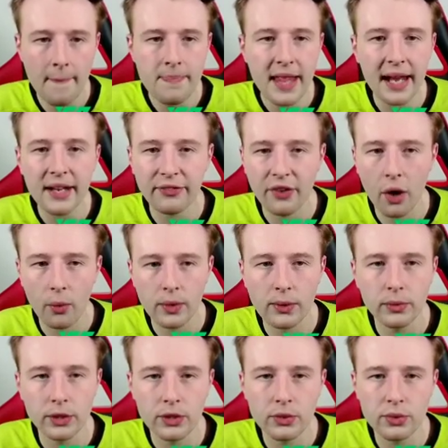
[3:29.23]
And if not, we will
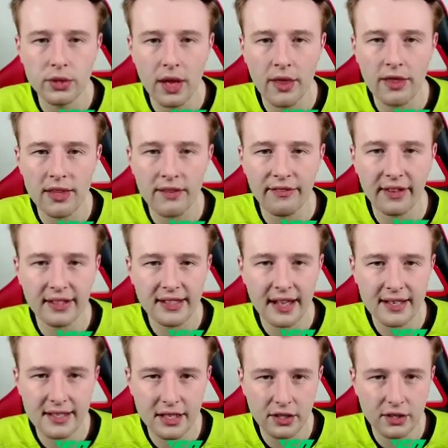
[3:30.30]
use the
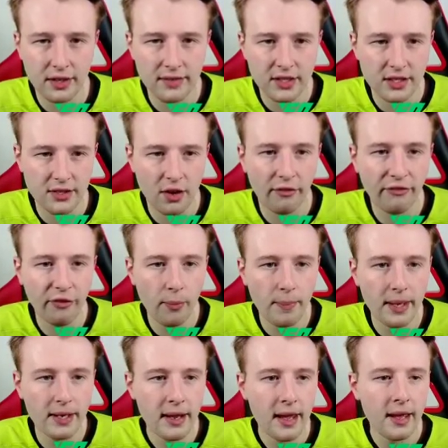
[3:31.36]
fantastic services of FUTBIN